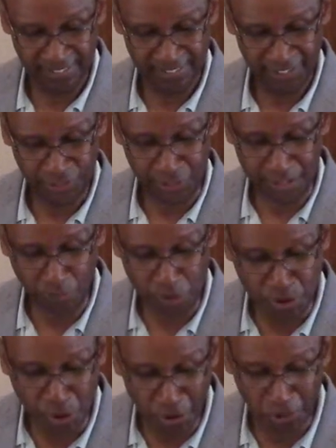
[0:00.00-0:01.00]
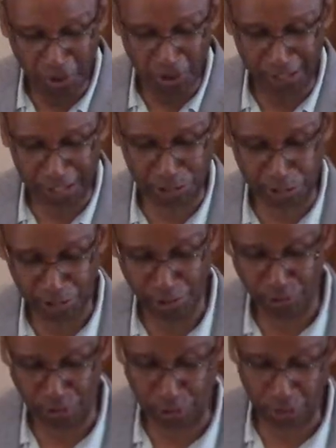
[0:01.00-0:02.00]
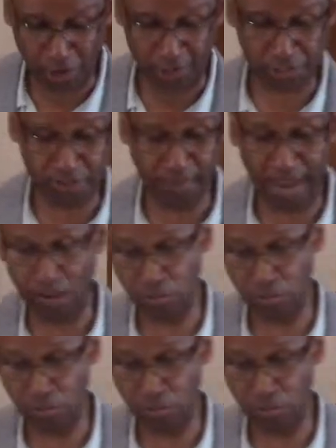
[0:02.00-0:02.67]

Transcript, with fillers: So that we're no longer children tossed about